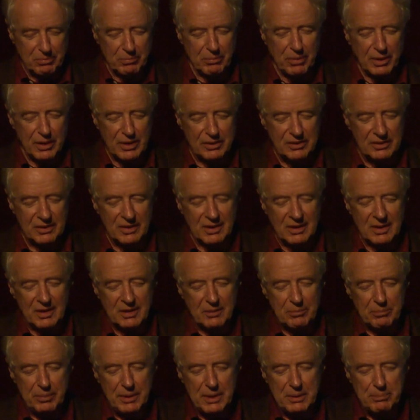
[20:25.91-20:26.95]
but
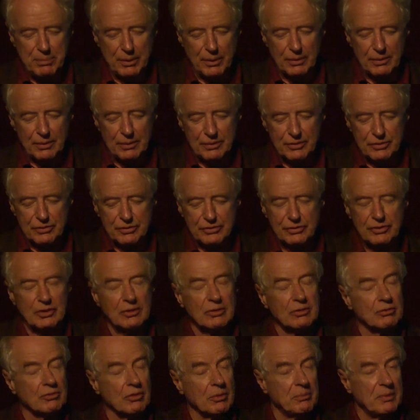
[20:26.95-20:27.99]
people
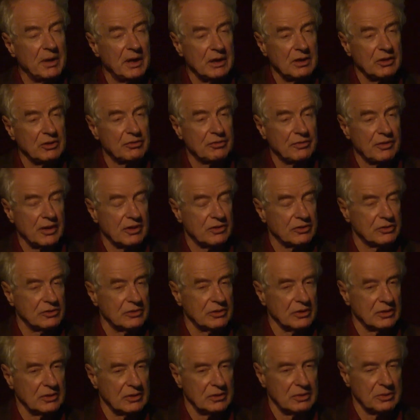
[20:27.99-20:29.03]
still remained
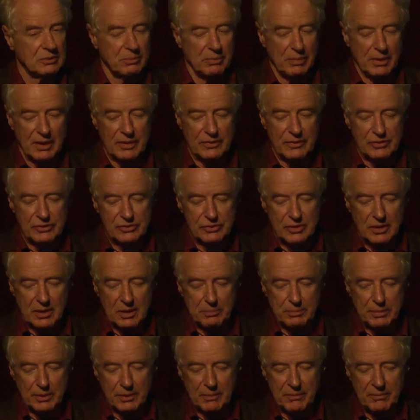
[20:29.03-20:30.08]
fascinated by this
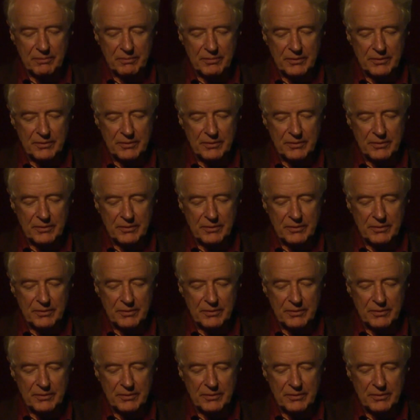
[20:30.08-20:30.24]
couple.